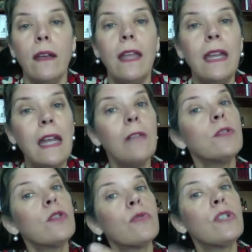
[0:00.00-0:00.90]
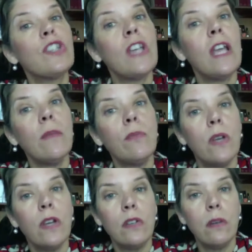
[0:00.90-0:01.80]
It helps you reshape
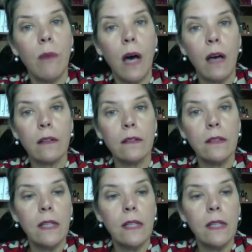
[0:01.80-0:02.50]
your model.